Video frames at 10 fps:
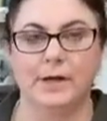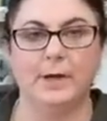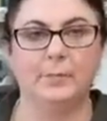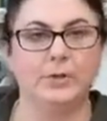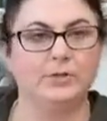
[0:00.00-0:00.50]

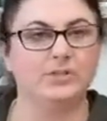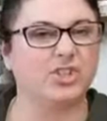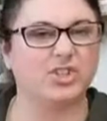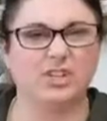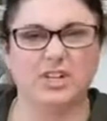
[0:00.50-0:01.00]
a post
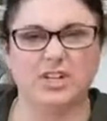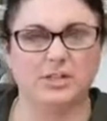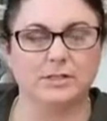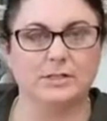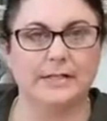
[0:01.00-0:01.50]

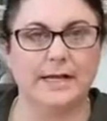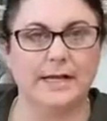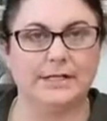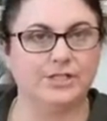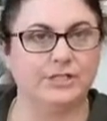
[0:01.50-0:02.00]
earlier
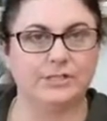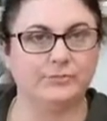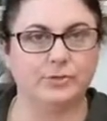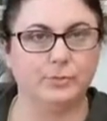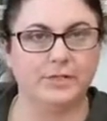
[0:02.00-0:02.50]
today, just a
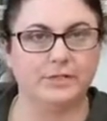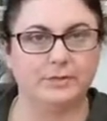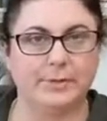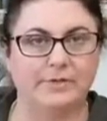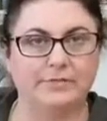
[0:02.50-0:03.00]
few minutes,
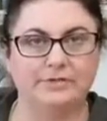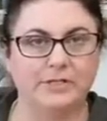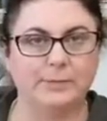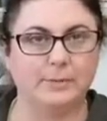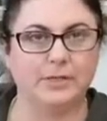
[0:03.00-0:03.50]
about
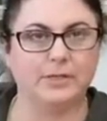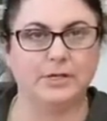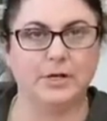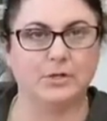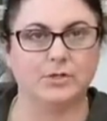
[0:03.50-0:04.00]
15 minutes
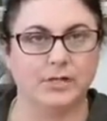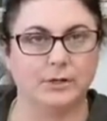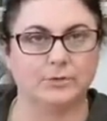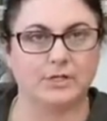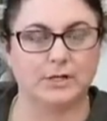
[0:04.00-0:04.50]
ago, saying
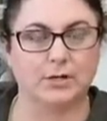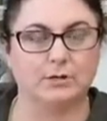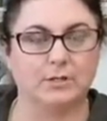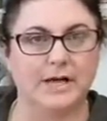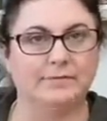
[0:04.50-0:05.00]
I was going to go
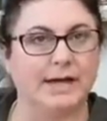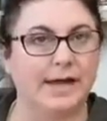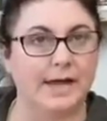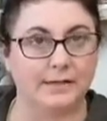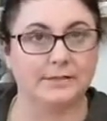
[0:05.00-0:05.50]
live, and I
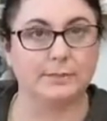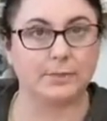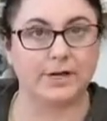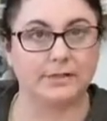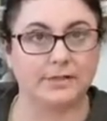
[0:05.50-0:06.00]
added some
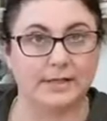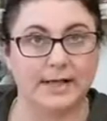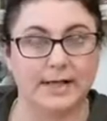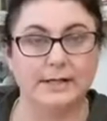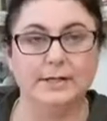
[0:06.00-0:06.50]
products to
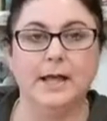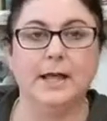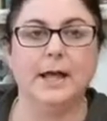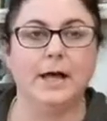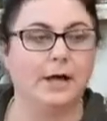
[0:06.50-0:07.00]
that.
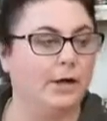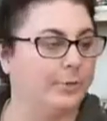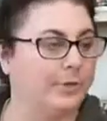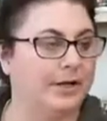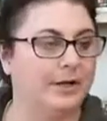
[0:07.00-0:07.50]

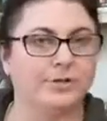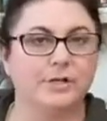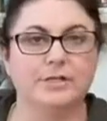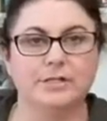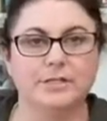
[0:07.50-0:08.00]
But
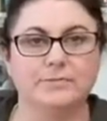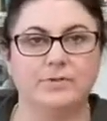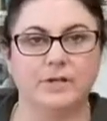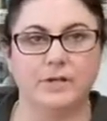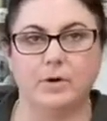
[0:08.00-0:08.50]
underneath this
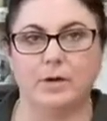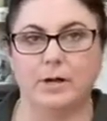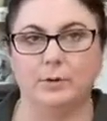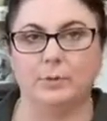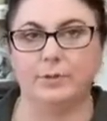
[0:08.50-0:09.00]
video,
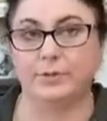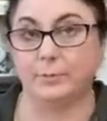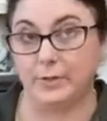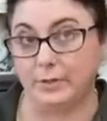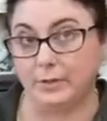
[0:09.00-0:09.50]
I will put the
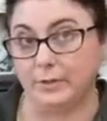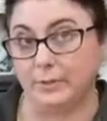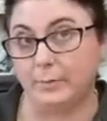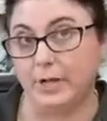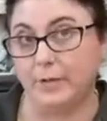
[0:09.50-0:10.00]

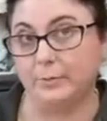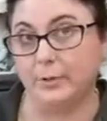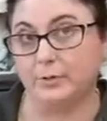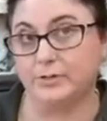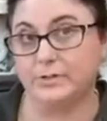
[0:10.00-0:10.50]
blog
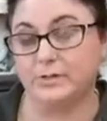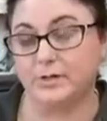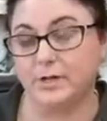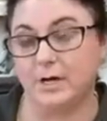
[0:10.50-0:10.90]
post